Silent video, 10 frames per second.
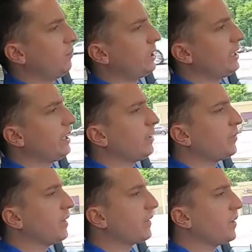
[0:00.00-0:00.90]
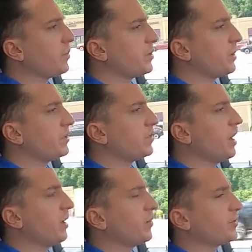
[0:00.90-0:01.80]
blinking effect there with the red
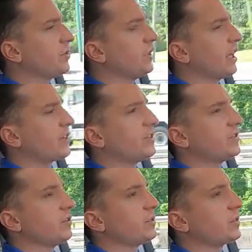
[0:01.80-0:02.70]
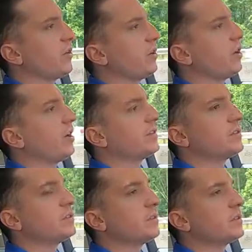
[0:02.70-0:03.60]
triangle so you can actually see what's going on and
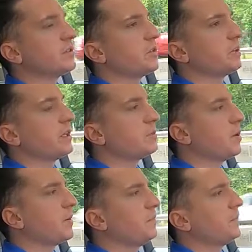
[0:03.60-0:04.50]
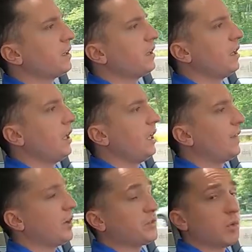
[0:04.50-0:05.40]
see somebody's in your blind spot.
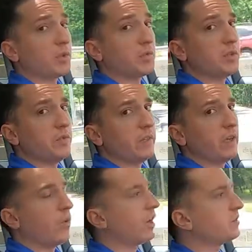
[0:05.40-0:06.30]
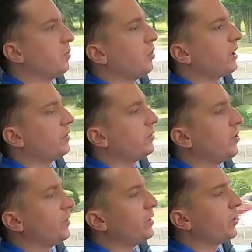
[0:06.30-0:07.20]
That also works with the new vehicle exit warning,
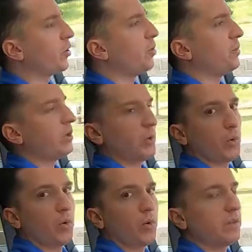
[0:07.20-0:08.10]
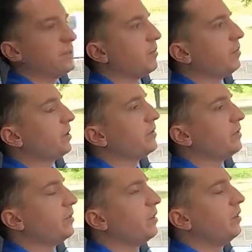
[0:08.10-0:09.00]
so if you go to open your door and
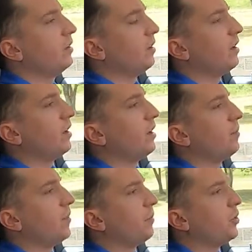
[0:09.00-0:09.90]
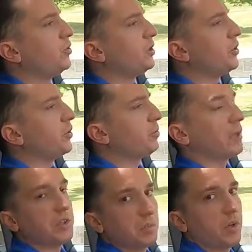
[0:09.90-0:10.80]
somebody's um, approaching you in your
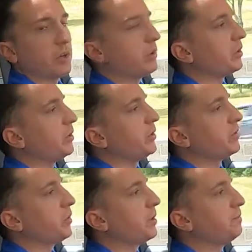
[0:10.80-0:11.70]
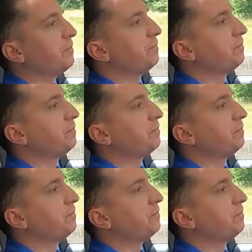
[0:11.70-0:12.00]
blind spot, it'll alert you as well.